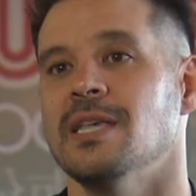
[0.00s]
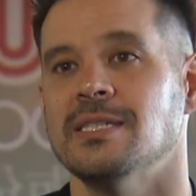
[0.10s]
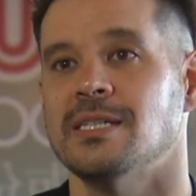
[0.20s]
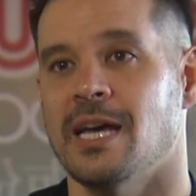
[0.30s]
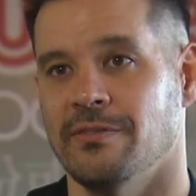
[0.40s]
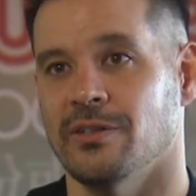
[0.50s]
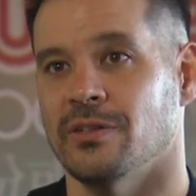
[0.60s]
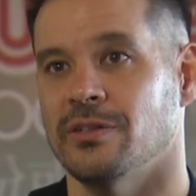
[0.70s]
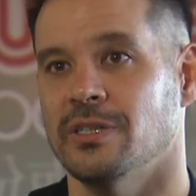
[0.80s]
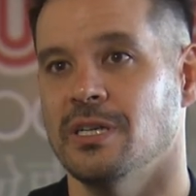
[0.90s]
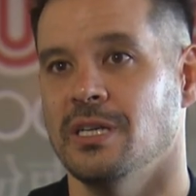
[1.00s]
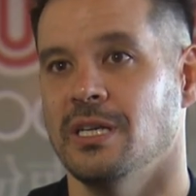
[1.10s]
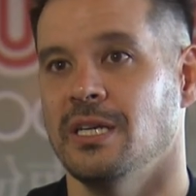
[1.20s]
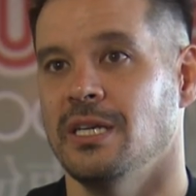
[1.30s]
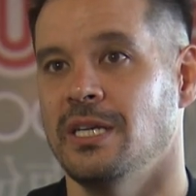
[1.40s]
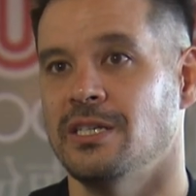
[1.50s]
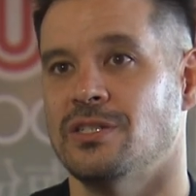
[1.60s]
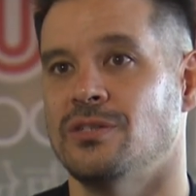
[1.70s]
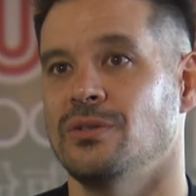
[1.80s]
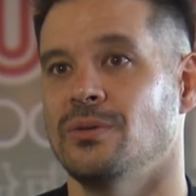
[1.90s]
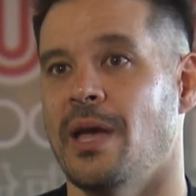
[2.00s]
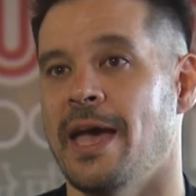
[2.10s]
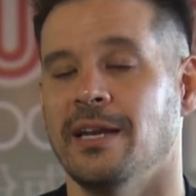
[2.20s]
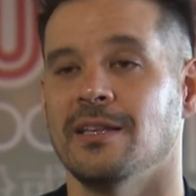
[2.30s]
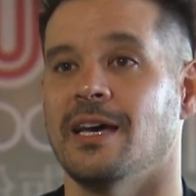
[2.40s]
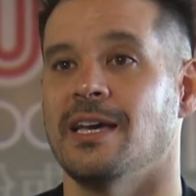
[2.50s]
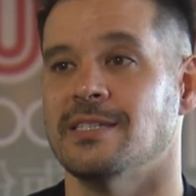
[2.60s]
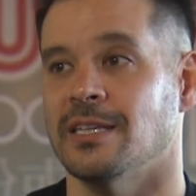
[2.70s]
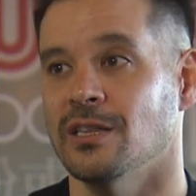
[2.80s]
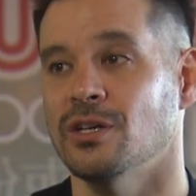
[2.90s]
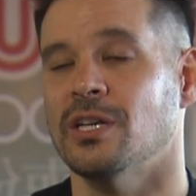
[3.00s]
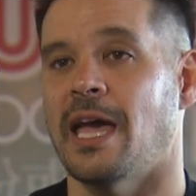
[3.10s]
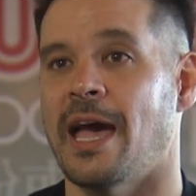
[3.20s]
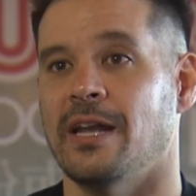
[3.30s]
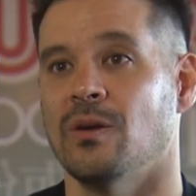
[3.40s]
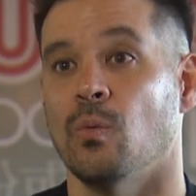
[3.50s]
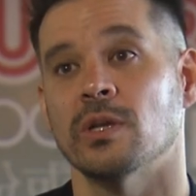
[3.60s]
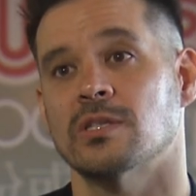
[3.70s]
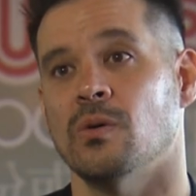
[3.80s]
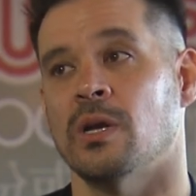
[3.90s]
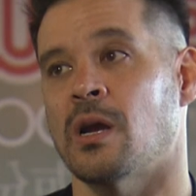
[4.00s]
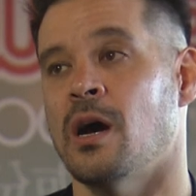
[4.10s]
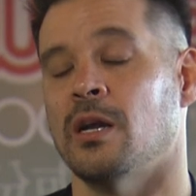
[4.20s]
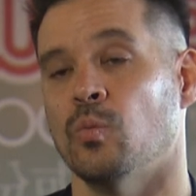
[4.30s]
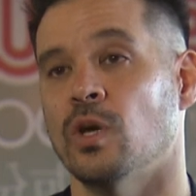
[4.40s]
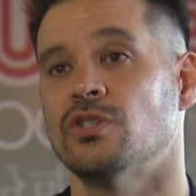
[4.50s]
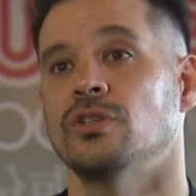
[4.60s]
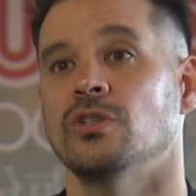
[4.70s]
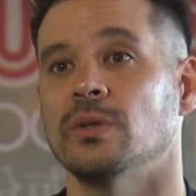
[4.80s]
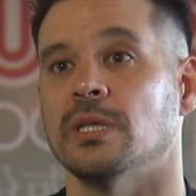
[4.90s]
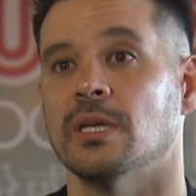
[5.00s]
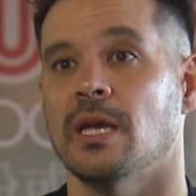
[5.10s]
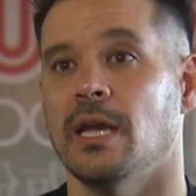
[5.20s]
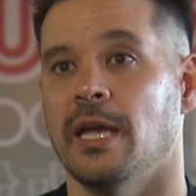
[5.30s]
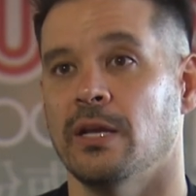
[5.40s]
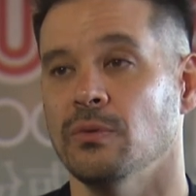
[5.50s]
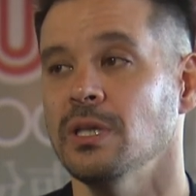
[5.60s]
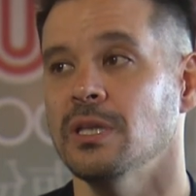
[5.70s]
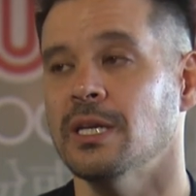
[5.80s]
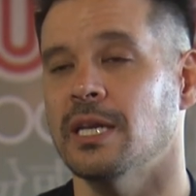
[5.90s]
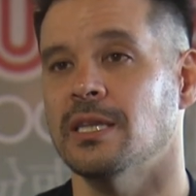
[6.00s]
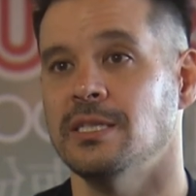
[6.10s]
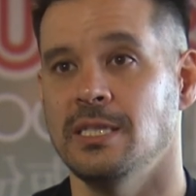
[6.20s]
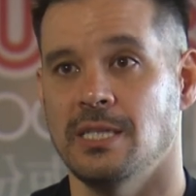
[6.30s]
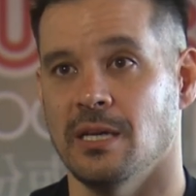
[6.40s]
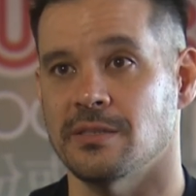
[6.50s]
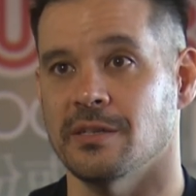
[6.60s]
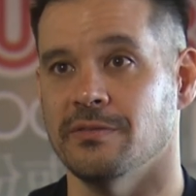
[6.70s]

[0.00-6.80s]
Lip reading: lesson I've learned is to analyze and look at what's going on, what you're doing, and really look at the details